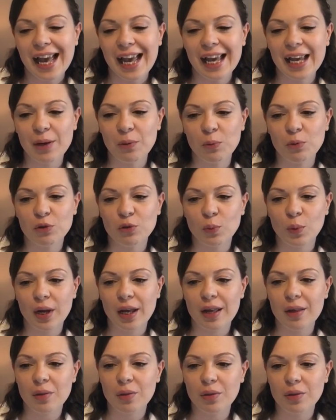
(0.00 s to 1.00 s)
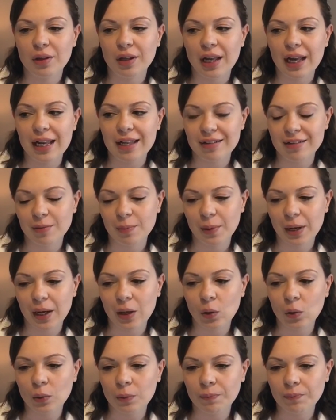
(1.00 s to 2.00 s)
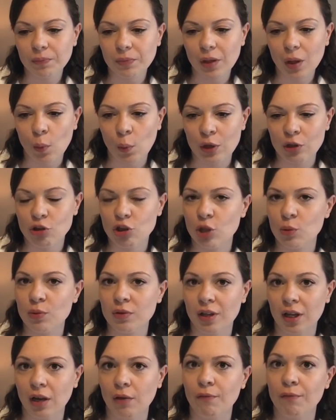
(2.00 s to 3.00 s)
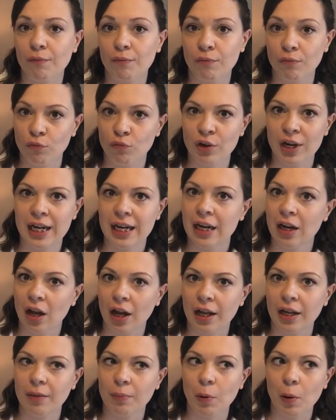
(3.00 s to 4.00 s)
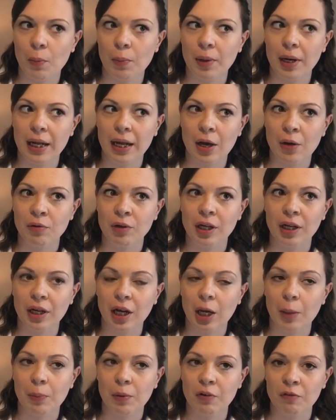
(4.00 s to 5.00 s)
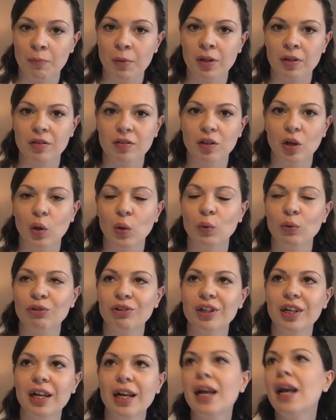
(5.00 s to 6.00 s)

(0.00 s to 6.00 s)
It was with Isabel when she was like really like probably only a couple of months old.